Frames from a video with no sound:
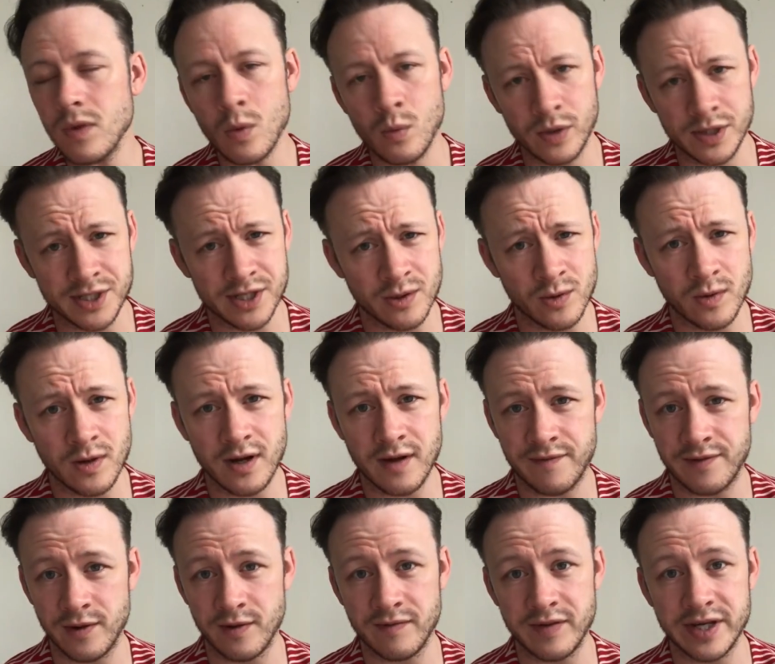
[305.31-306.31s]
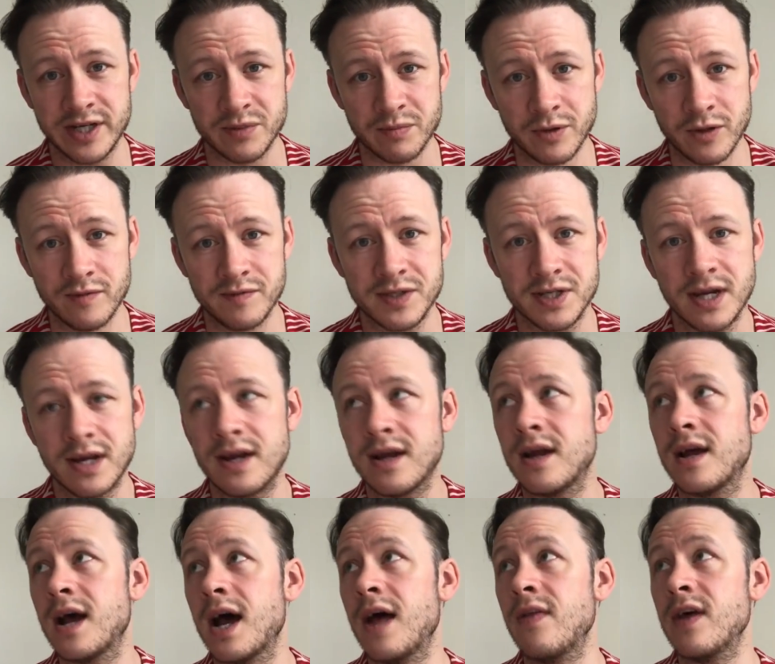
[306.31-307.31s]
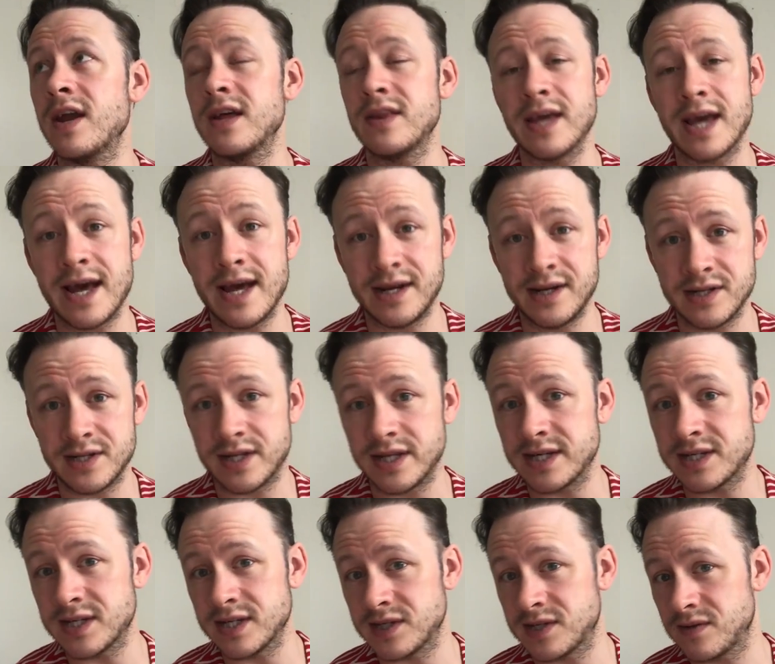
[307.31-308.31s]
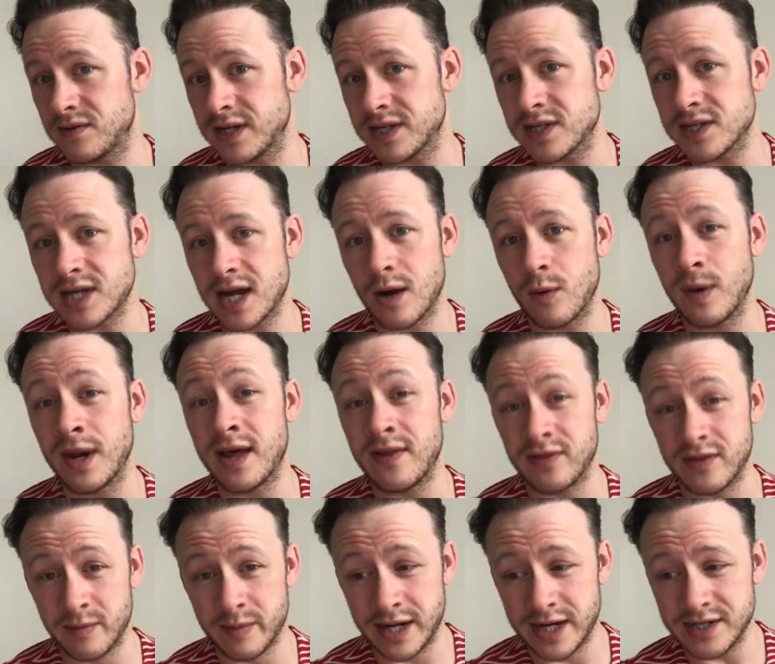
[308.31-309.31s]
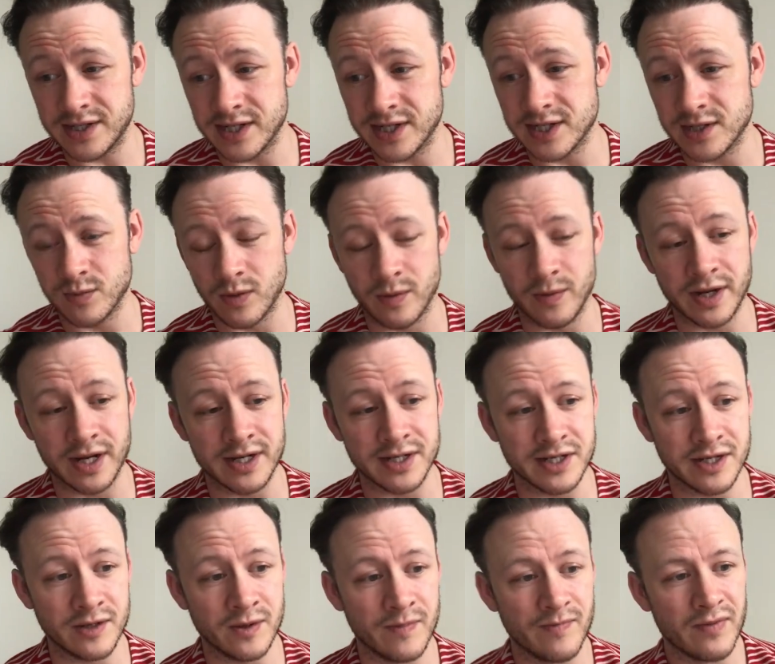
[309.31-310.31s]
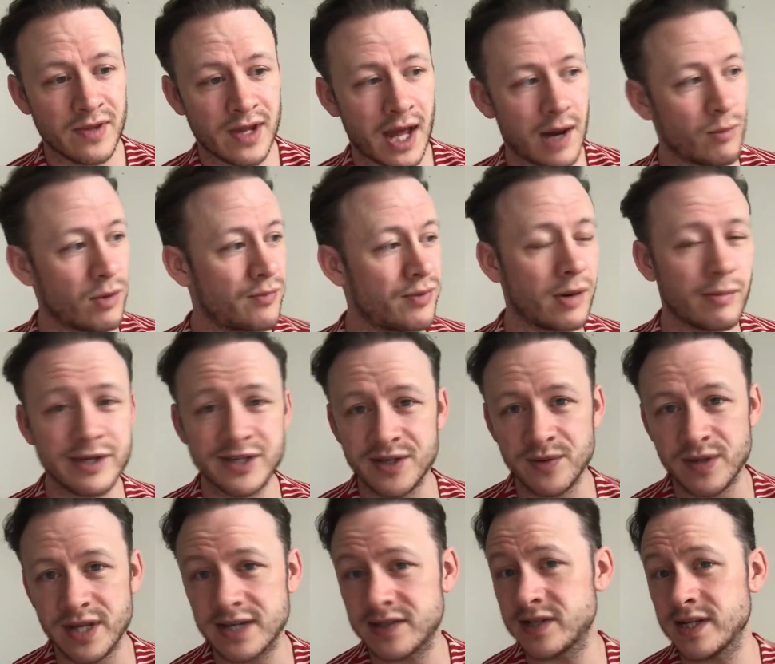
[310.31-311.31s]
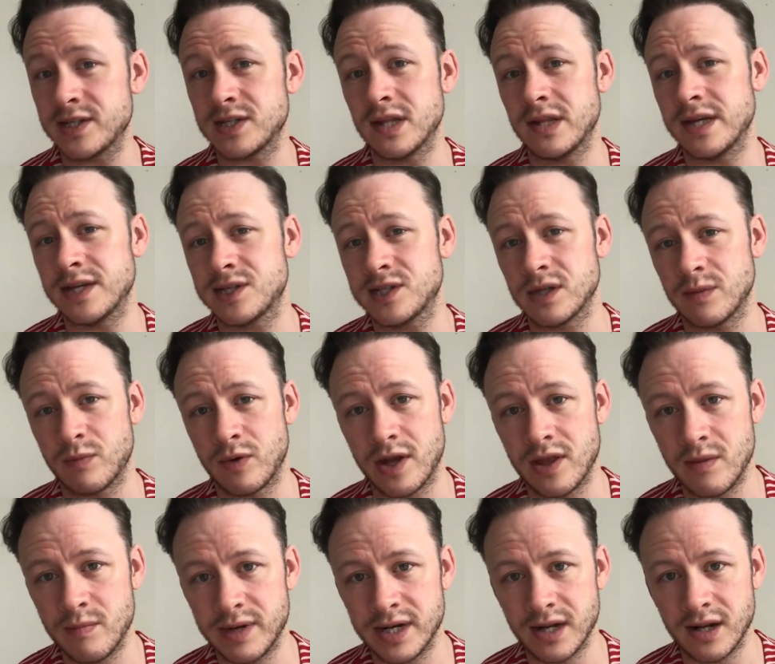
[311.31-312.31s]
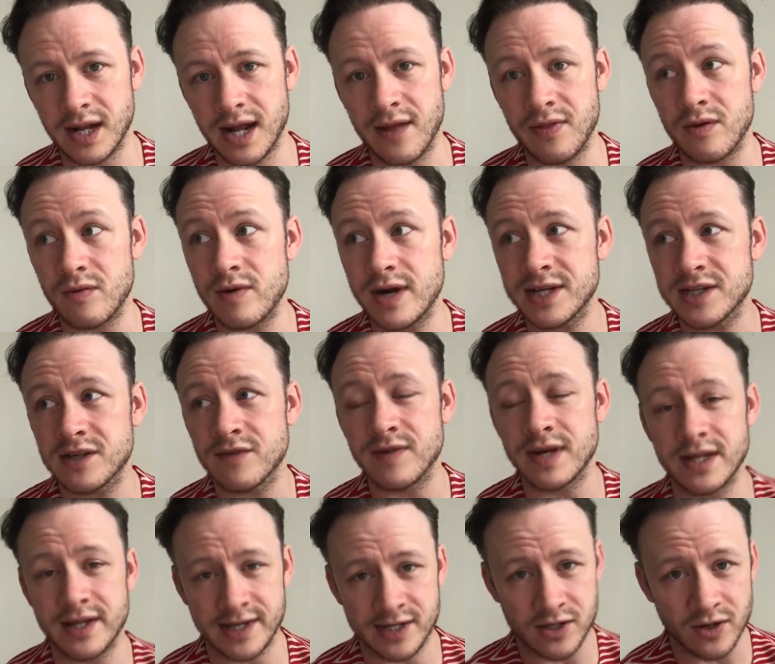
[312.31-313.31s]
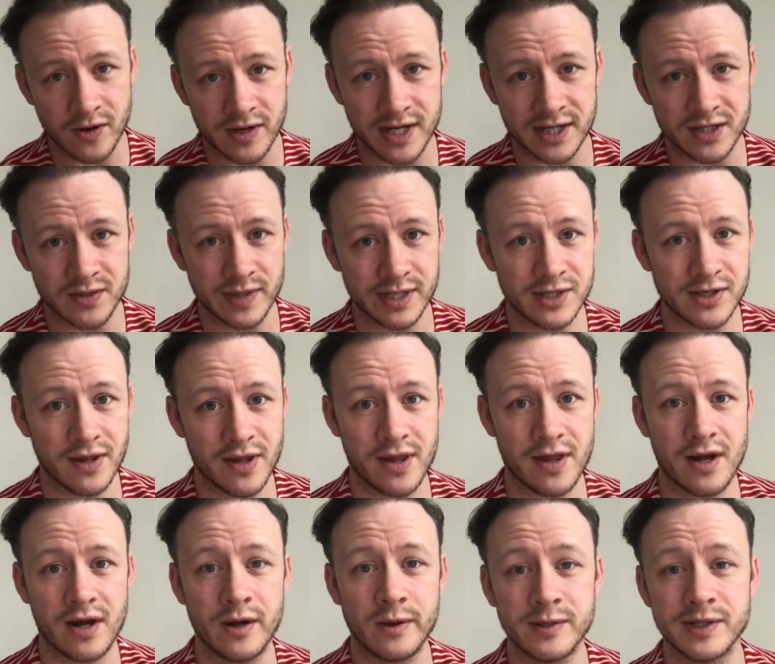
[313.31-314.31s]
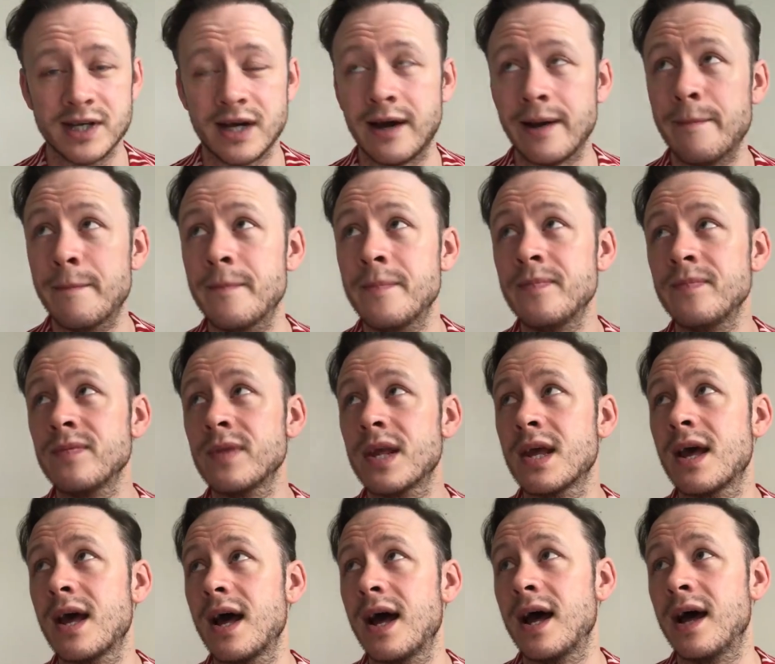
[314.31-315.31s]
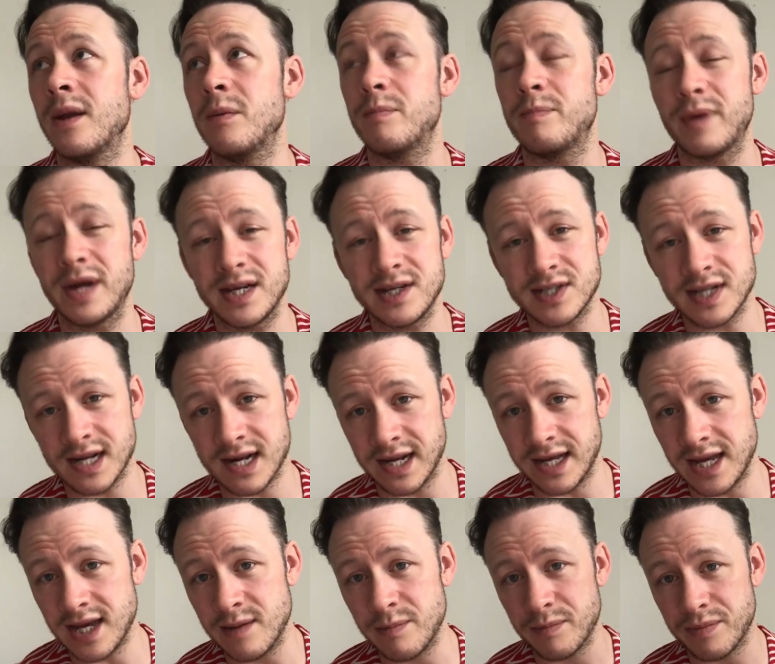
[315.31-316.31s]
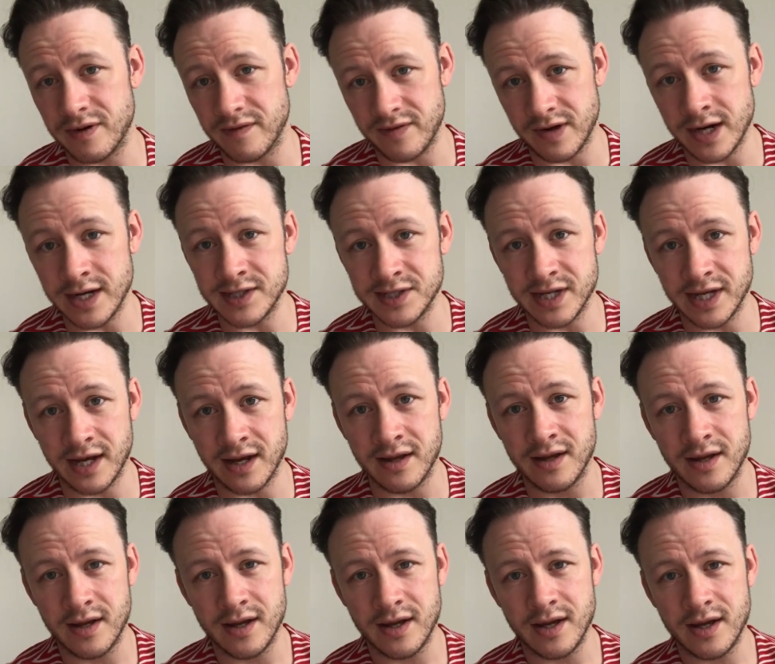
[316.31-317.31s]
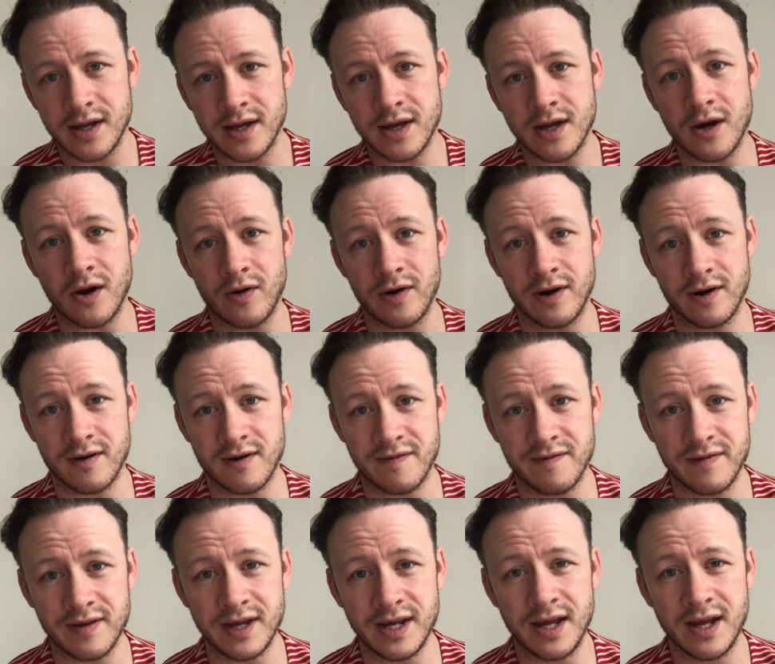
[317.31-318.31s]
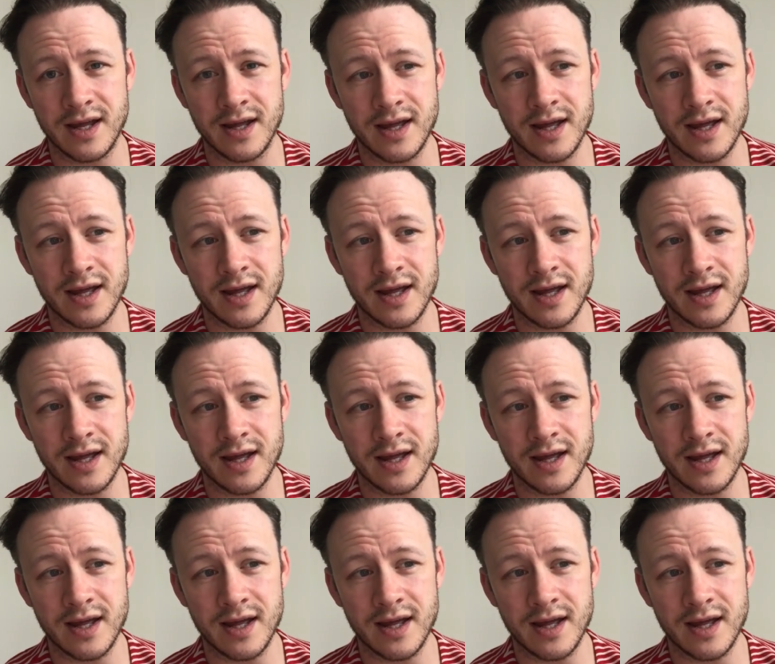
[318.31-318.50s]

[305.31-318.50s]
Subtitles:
we'll do a few of these moves, and then at the end, this is how we'll end the match. This is what we're going to do, and we'll probably do this, this, and this somewhere in the middle. And the rest of it, they're talking to each other the whole time, and basically improvising choreography,